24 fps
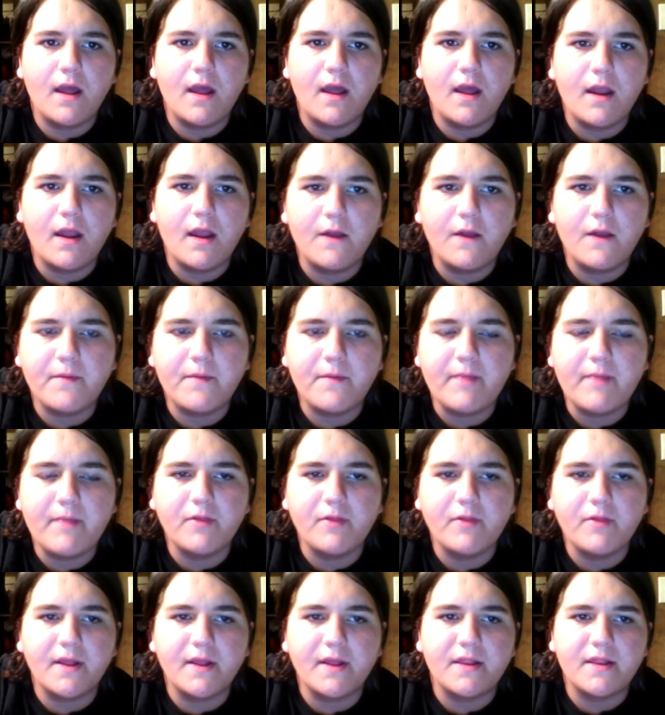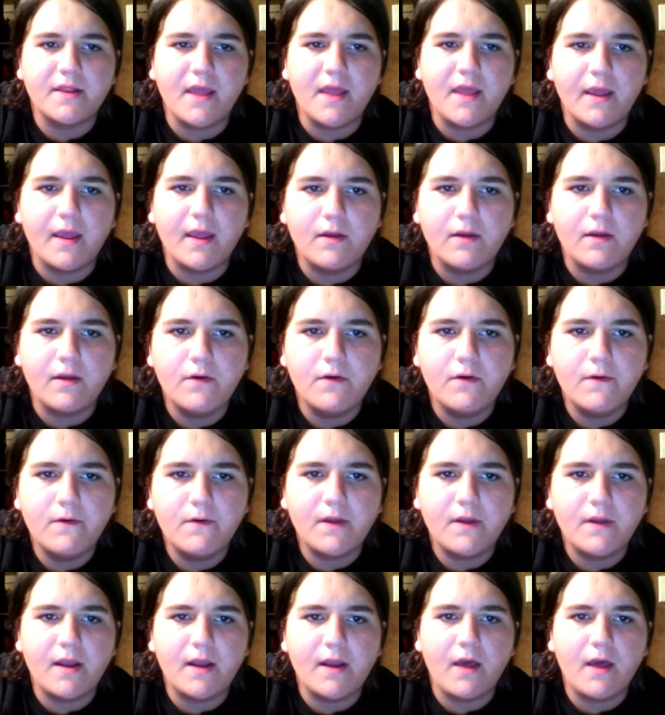and other people like Sting, who
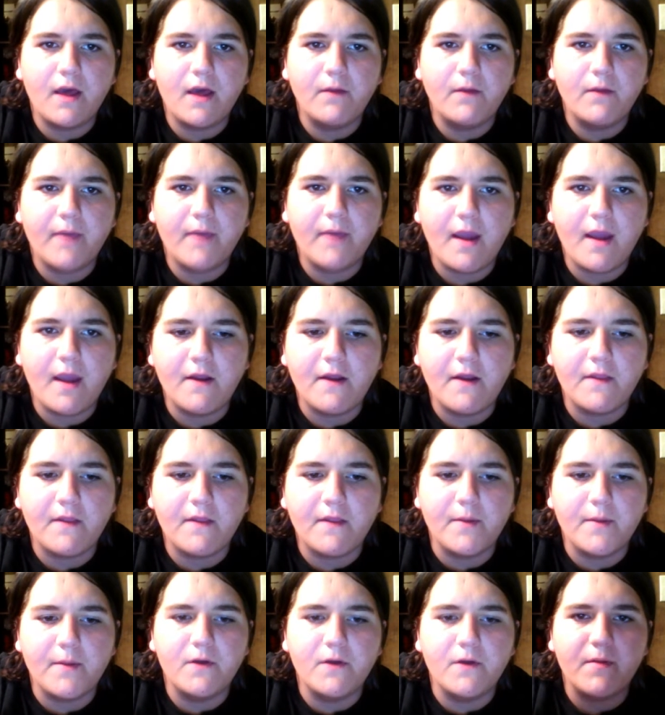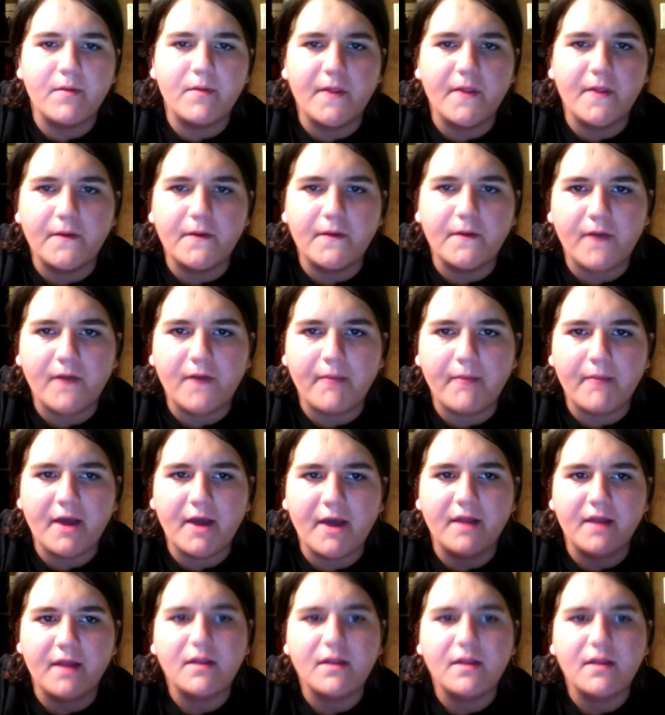can help carry them and who can be the new top
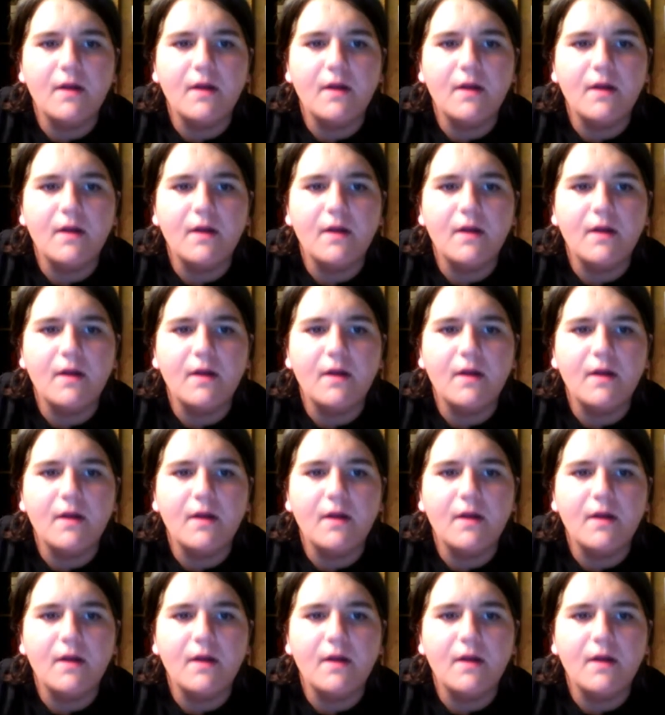guy?